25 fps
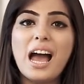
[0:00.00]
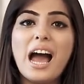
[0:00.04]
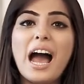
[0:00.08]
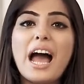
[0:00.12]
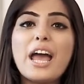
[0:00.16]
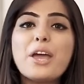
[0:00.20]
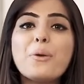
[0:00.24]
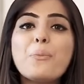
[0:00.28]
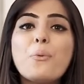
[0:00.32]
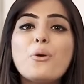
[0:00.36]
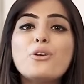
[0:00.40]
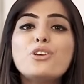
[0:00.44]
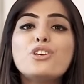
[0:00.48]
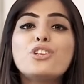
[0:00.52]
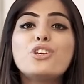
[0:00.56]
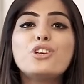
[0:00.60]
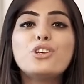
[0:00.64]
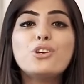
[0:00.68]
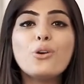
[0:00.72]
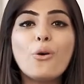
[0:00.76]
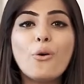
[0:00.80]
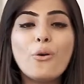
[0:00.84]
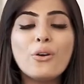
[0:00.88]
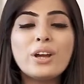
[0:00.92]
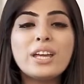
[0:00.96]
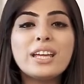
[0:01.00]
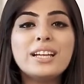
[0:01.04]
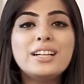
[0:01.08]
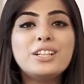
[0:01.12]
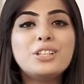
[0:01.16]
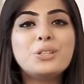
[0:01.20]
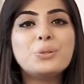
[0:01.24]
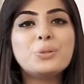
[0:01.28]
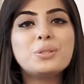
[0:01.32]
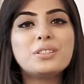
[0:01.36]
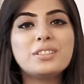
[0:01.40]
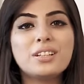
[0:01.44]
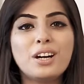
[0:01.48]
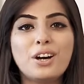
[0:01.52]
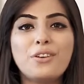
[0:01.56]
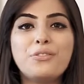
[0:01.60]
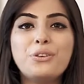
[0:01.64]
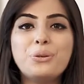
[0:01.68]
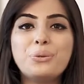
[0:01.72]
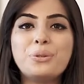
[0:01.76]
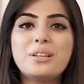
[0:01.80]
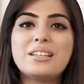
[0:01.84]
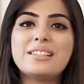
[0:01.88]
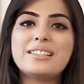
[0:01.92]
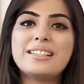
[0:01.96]
I want your guilt to serve
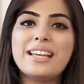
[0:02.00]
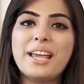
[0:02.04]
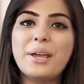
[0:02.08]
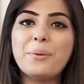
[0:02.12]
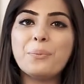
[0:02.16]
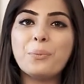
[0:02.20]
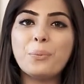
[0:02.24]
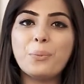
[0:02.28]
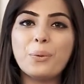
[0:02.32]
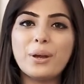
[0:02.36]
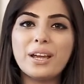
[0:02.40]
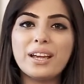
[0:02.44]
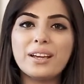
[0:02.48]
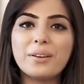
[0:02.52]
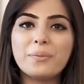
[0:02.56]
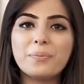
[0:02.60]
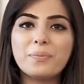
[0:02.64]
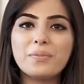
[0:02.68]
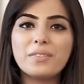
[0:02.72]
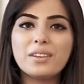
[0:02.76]
you the same way.